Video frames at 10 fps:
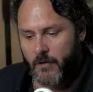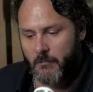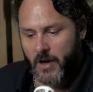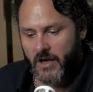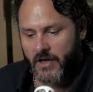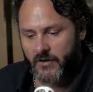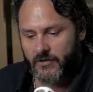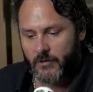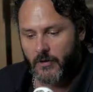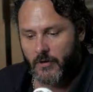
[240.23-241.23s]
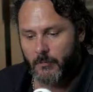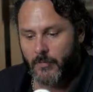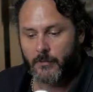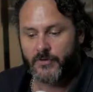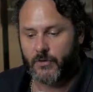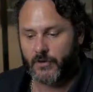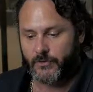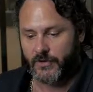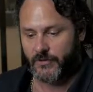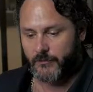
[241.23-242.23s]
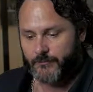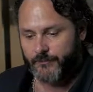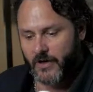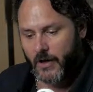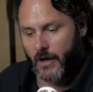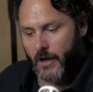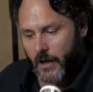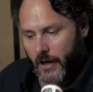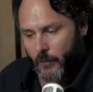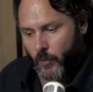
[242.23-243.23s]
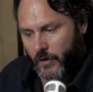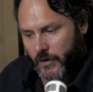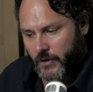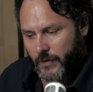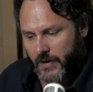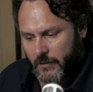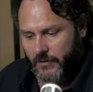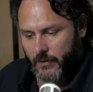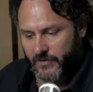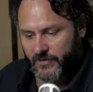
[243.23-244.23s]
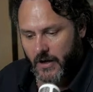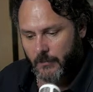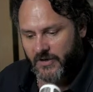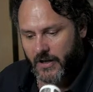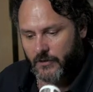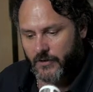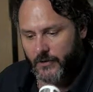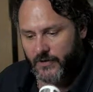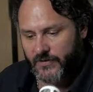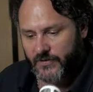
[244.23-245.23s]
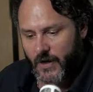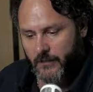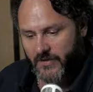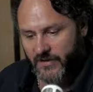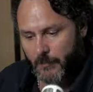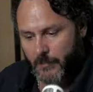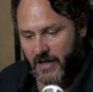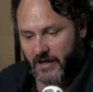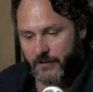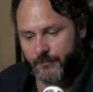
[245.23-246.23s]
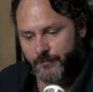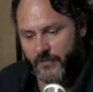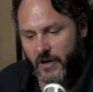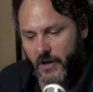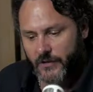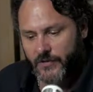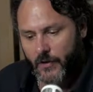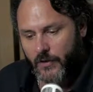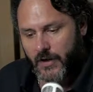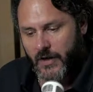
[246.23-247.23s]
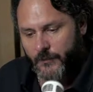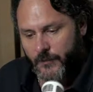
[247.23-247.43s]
my customer Bob's Groceries. And what I could then do is come down to this save a template. So if